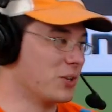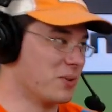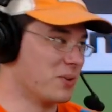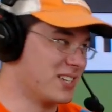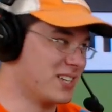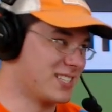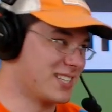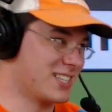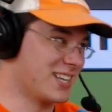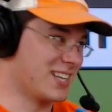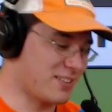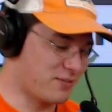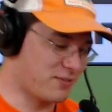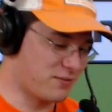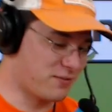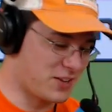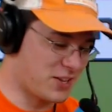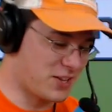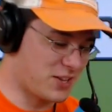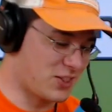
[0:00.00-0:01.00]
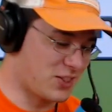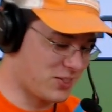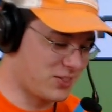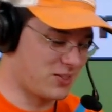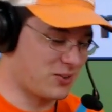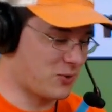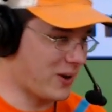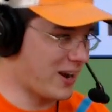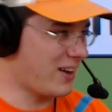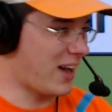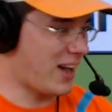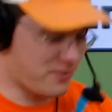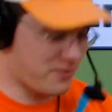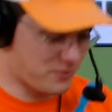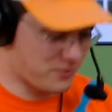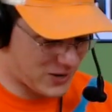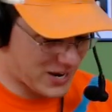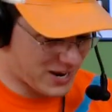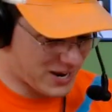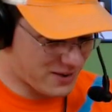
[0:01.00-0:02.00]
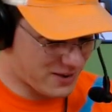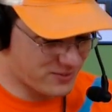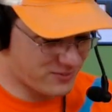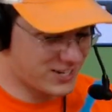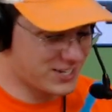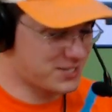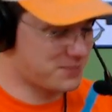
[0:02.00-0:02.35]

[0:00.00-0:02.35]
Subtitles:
reason I can fit. I have Gravity Rush,